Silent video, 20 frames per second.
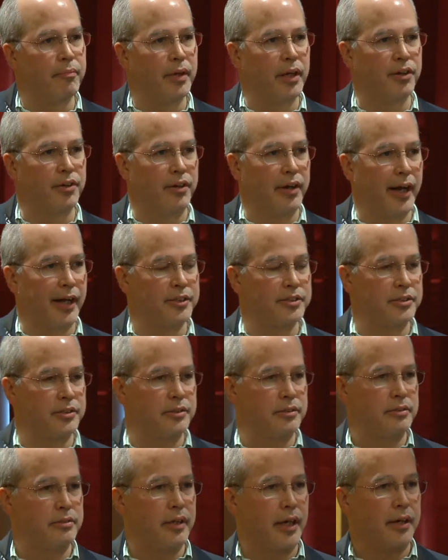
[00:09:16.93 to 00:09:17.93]

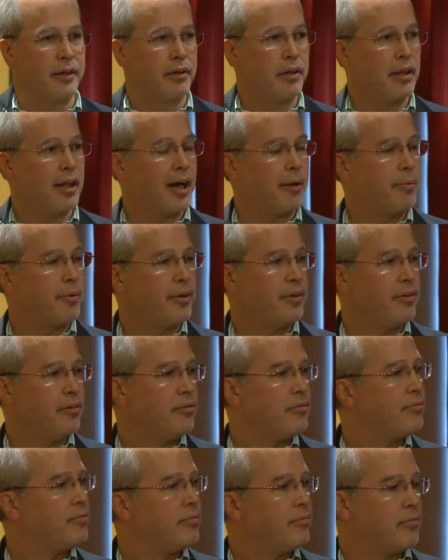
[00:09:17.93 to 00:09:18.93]
international and
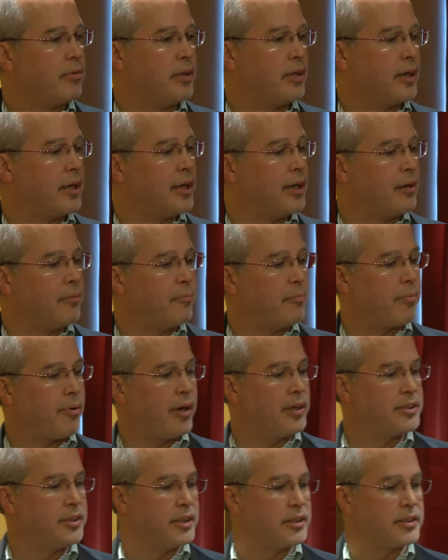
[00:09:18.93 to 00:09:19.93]
collaborative um,
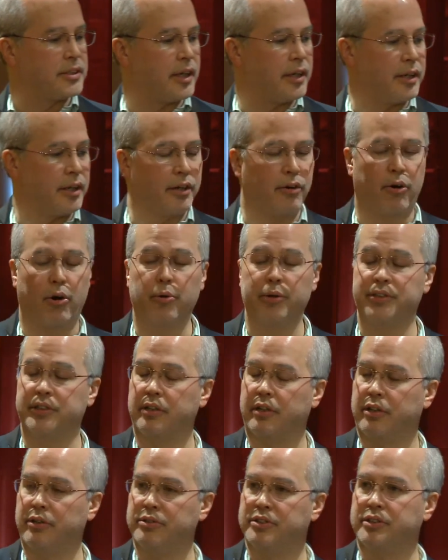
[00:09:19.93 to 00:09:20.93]
projects, and they're always
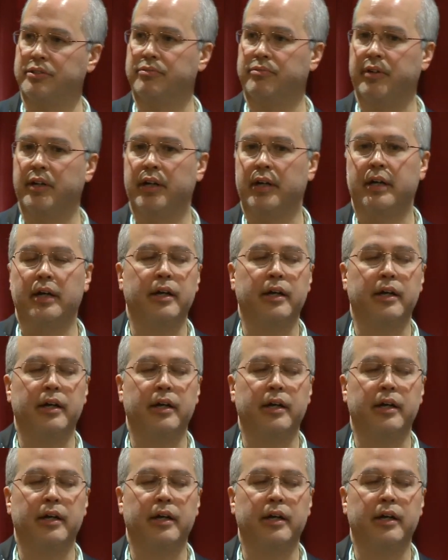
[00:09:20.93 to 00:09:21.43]
inclusive.